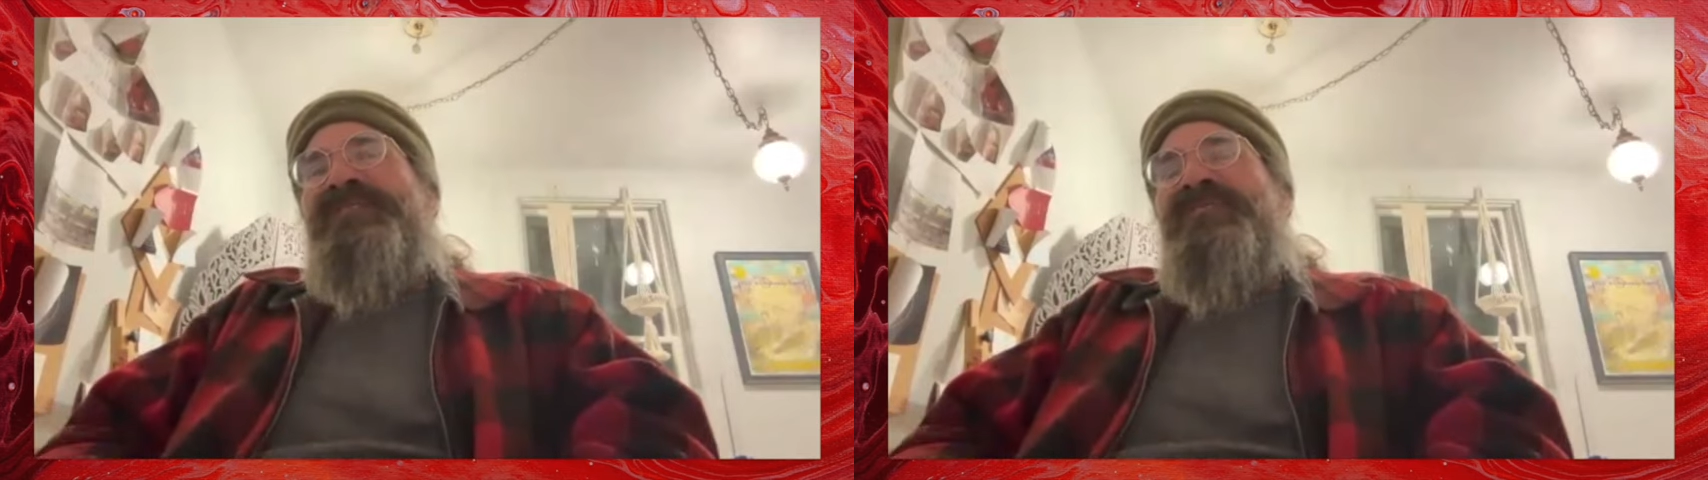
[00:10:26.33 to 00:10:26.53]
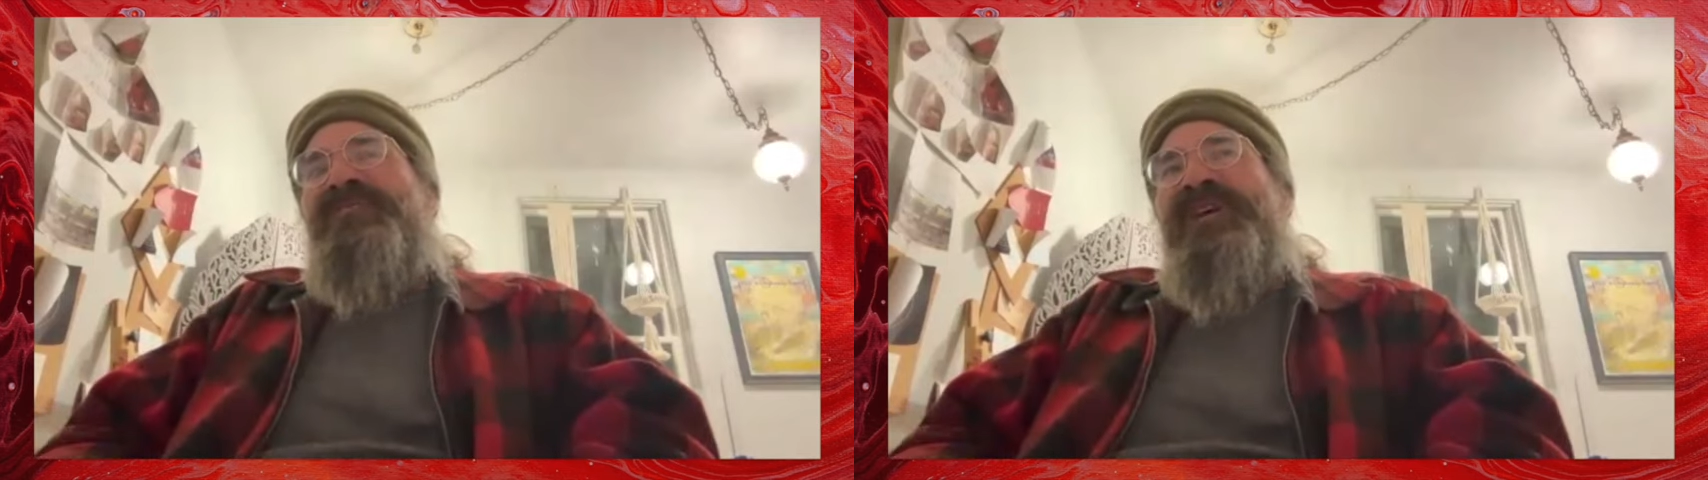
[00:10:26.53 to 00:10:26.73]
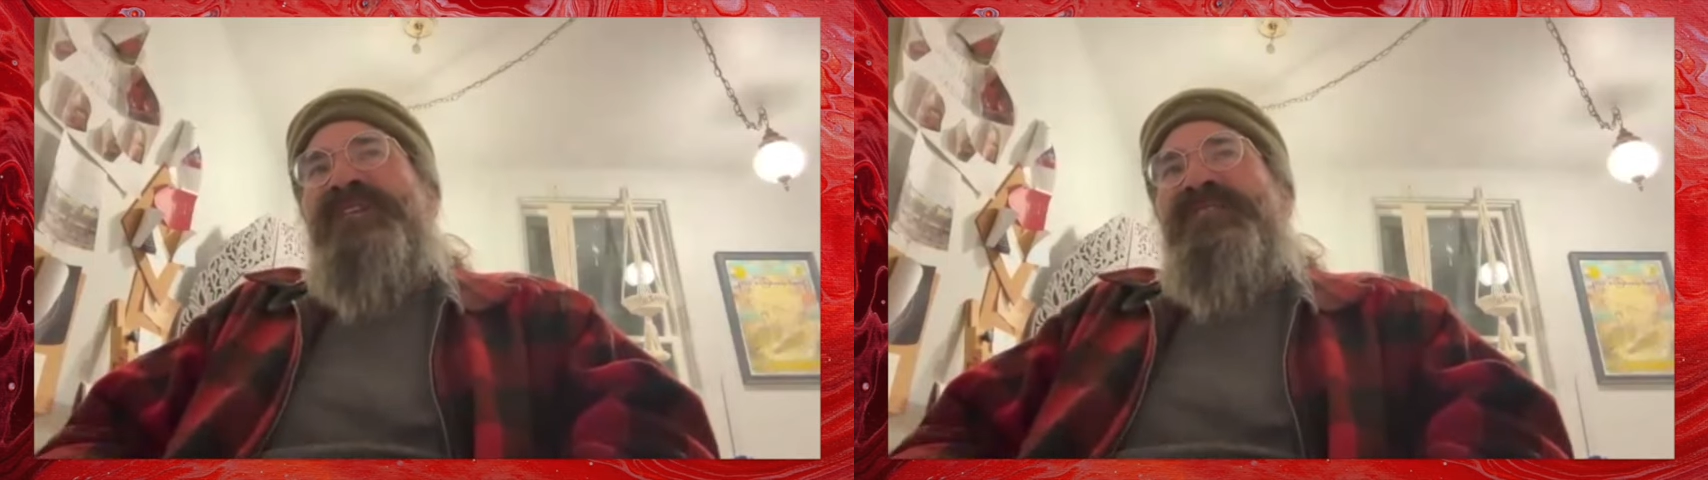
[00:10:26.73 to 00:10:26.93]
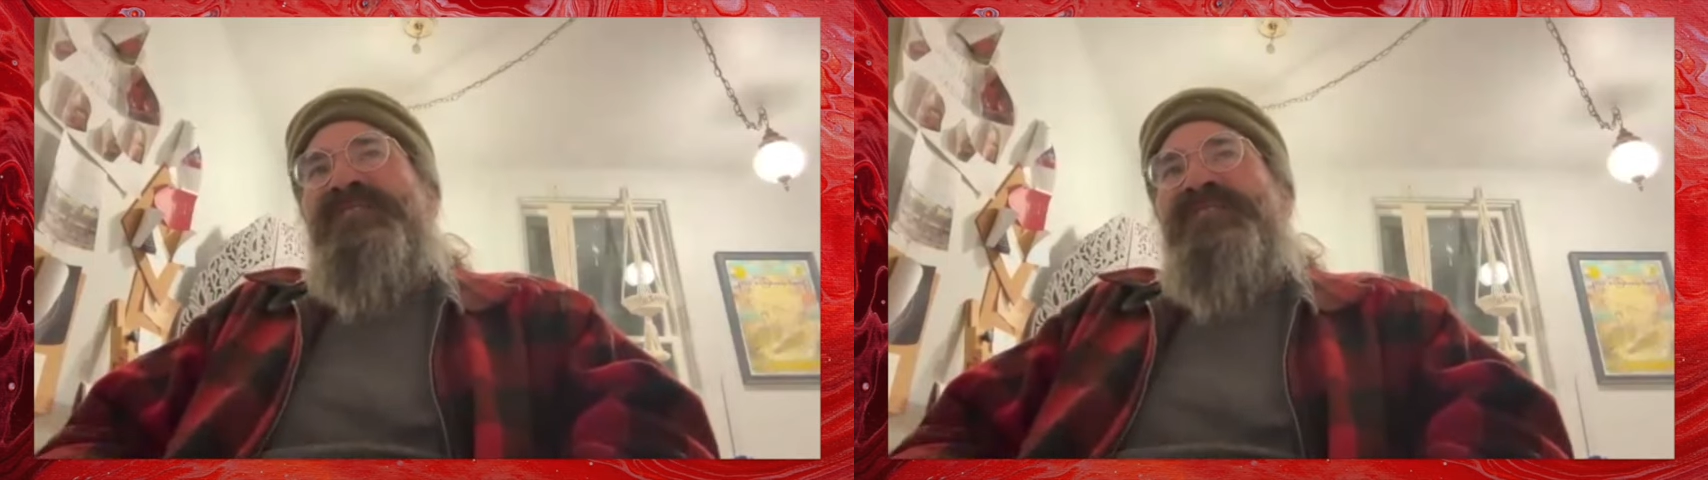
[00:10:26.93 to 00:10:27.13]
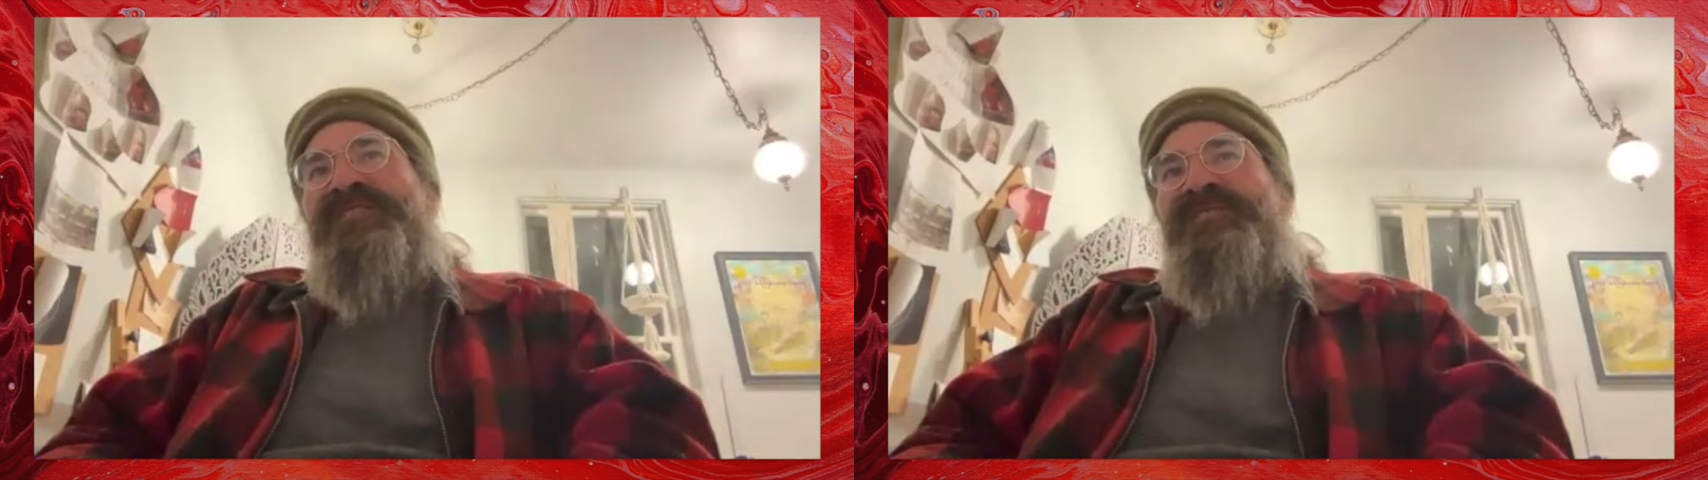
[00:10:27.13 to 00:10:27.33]
it's a way
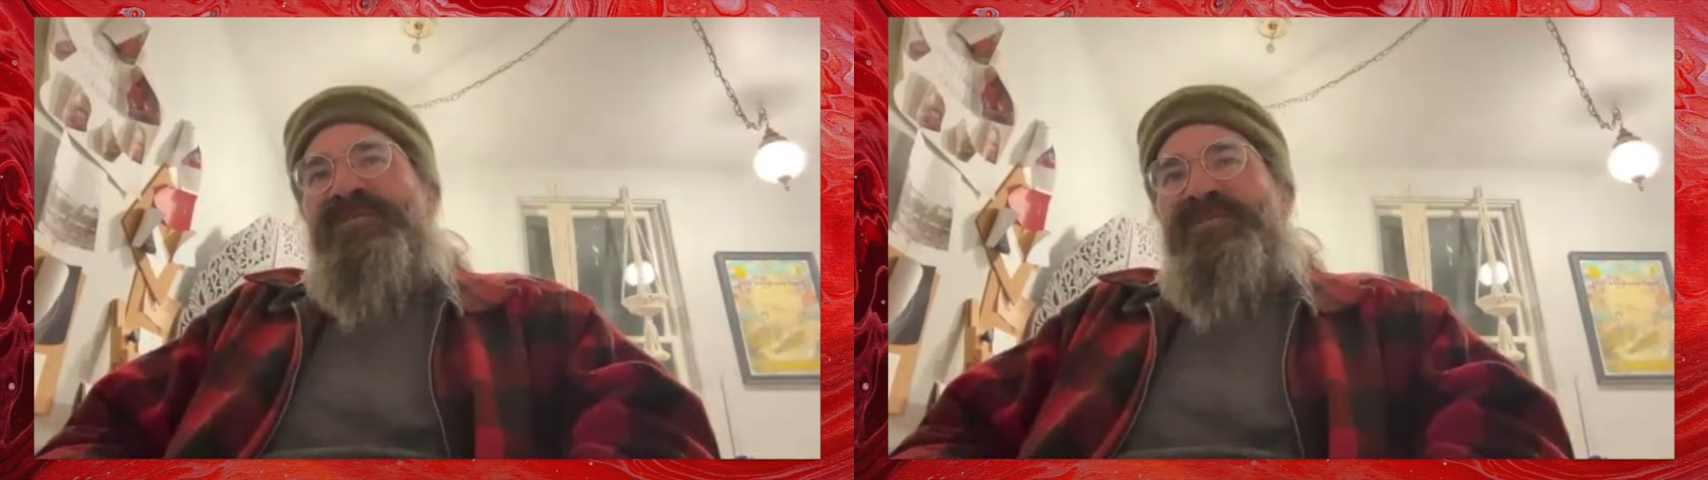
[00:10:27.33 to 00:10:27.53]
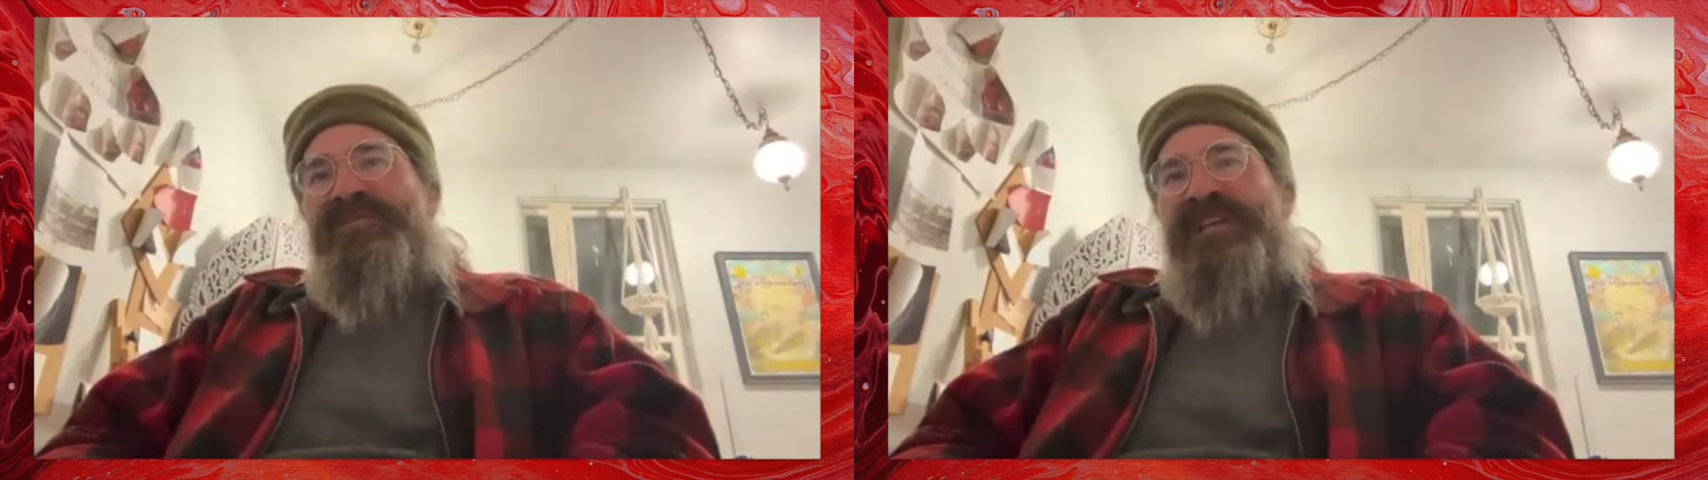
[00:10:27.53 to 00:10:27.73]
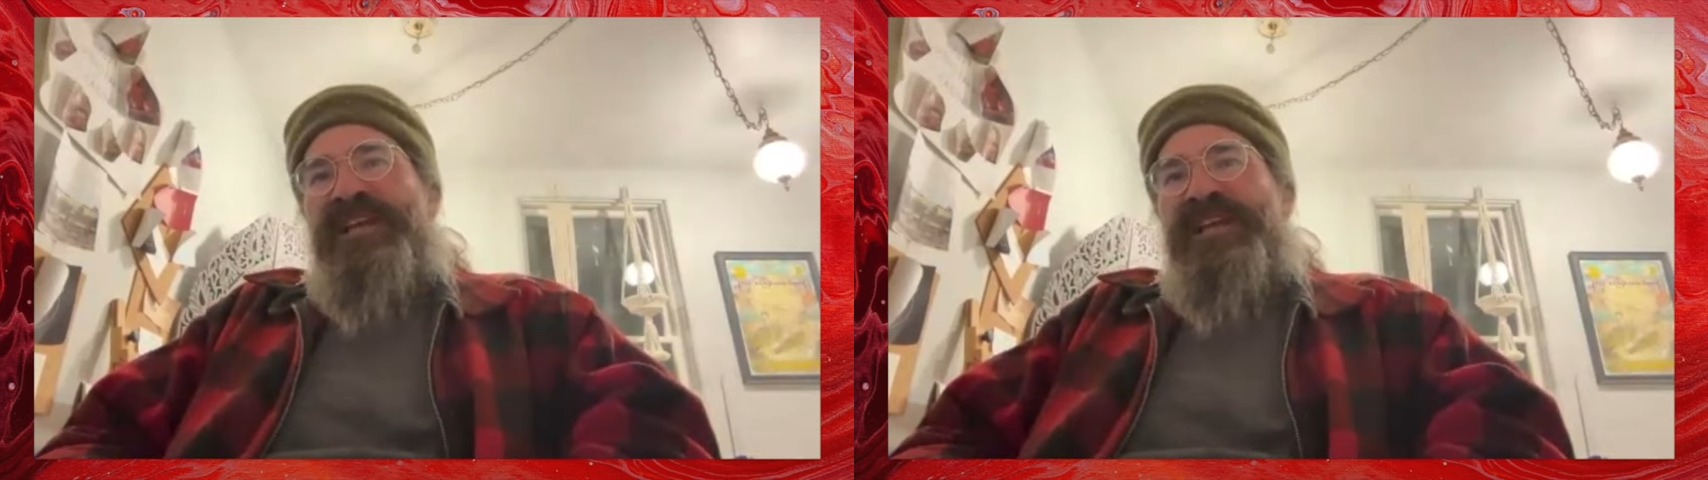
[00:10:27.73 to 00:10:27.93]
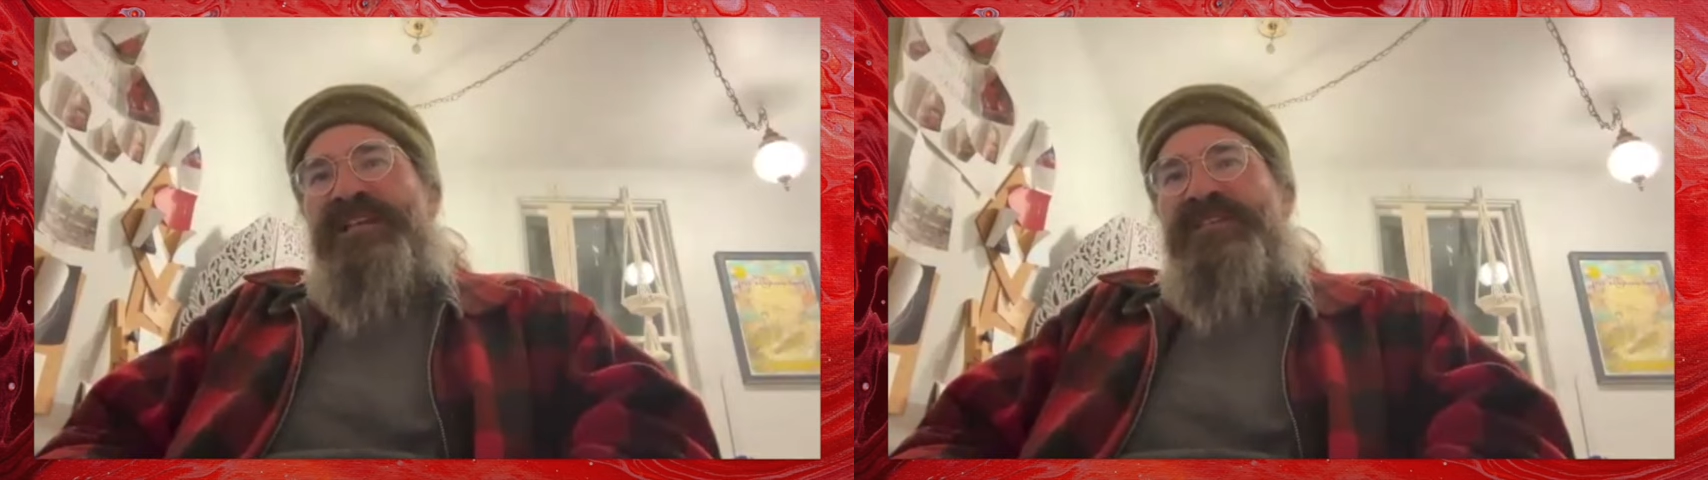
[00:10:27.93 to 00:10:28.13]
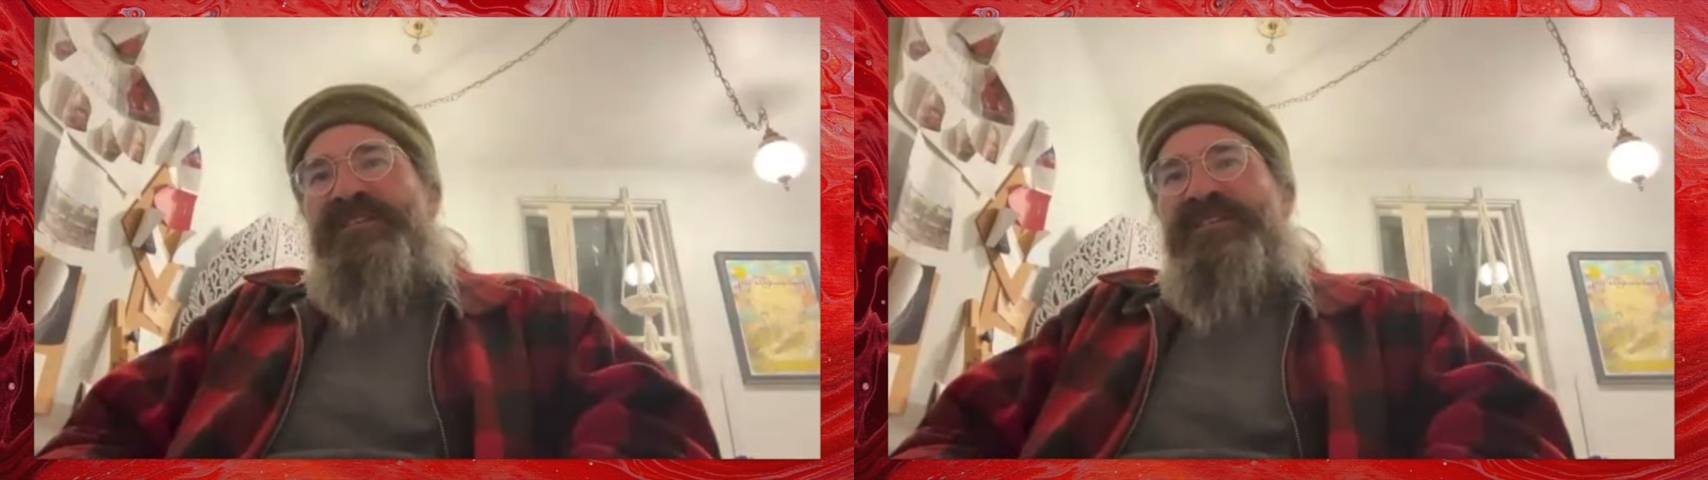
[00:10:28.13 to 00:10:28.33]
to
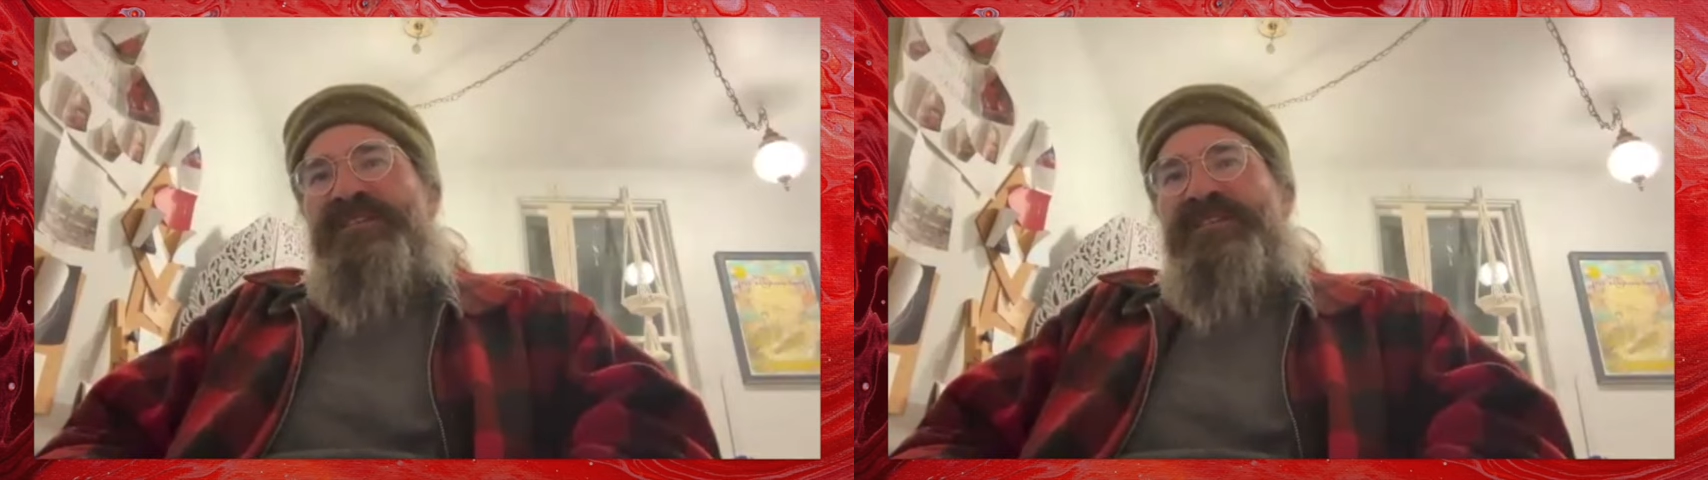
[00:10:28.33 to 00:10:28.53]
communicate